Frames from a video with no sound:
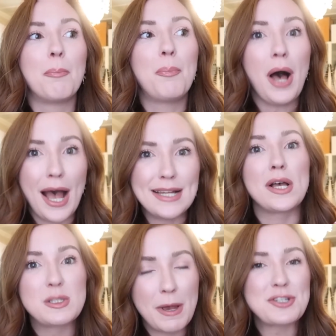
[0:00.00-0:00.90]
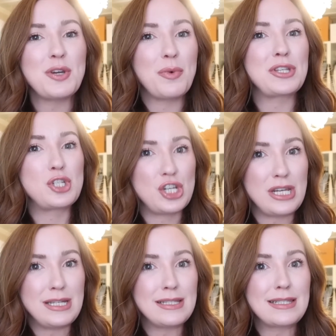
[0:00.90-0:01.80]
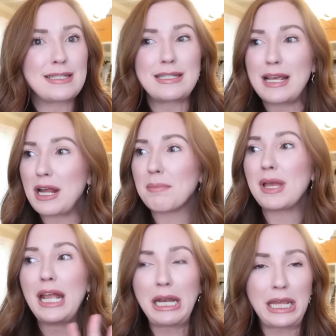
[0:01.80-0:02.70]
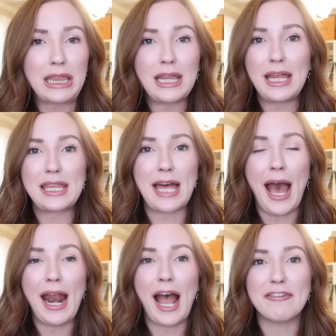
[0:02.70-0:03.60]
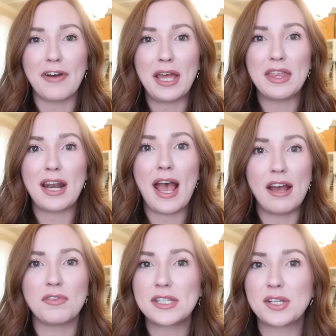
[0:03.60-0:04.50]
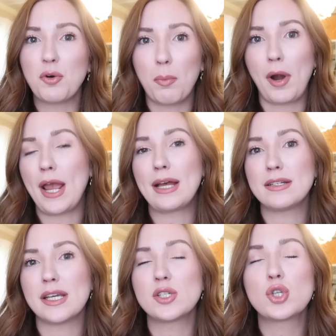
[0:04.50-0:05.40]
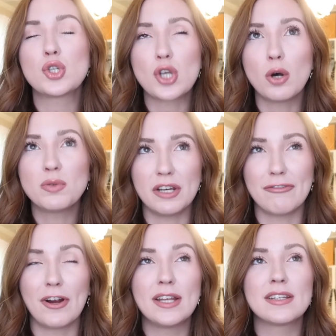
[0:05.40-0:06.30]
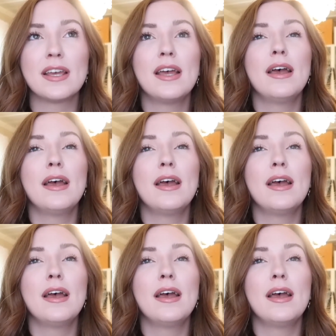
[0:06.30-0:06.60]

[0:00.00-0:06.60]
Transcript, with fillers: But especially with jeans, denim, anything like that, I find that every single brand is so different.